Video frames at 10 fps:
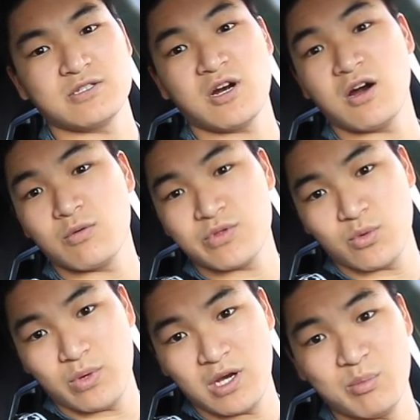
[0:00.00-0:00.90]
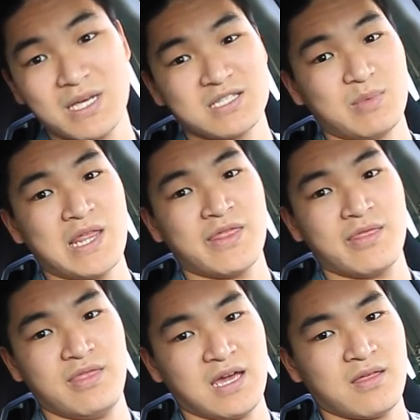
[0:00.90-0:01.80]
It's hard with the wheel because of my
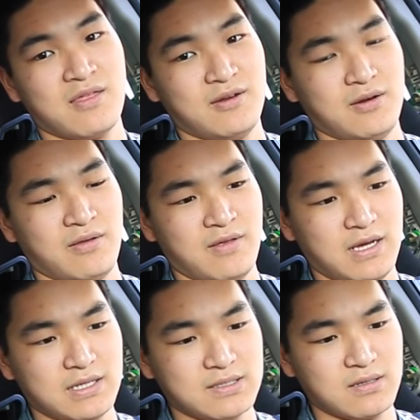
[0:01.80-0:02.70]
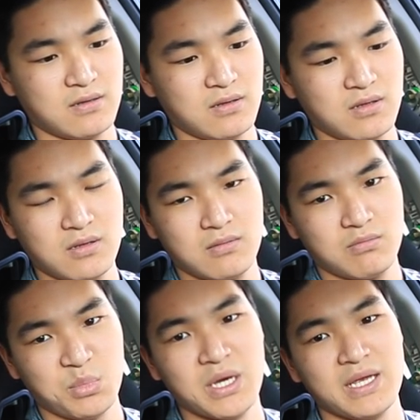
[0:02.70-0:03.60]
thick thunder thighs.
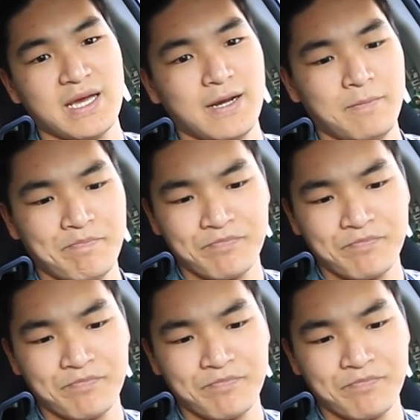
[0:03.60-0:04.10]
But yeah.